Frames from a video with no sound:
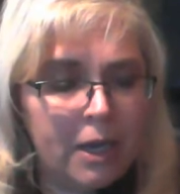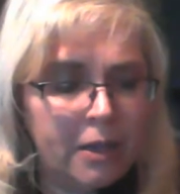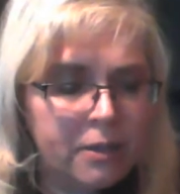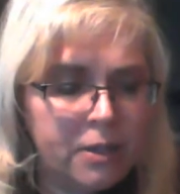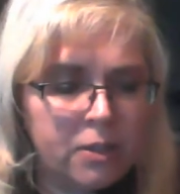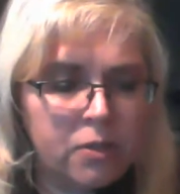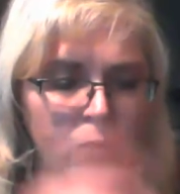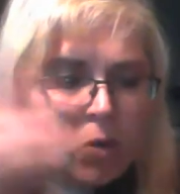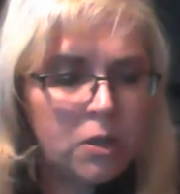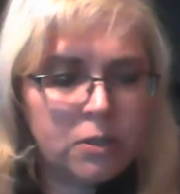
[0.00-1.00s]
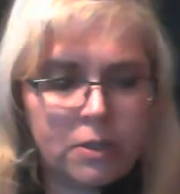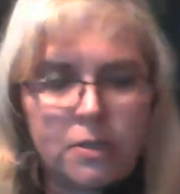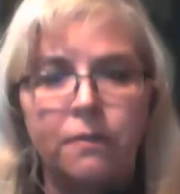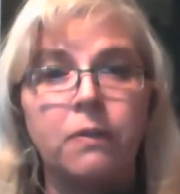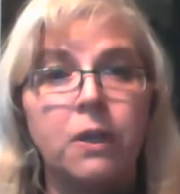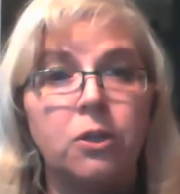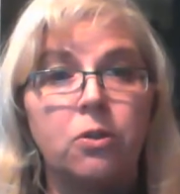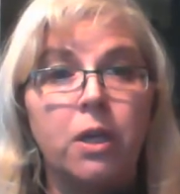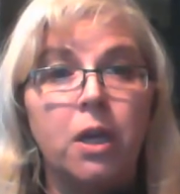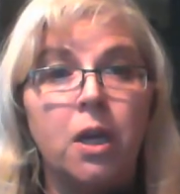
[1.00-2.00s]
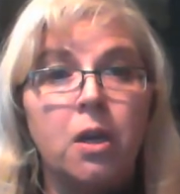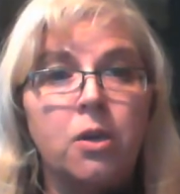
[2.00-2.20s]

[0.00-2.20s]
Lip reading: and the Six of Wands is a victory.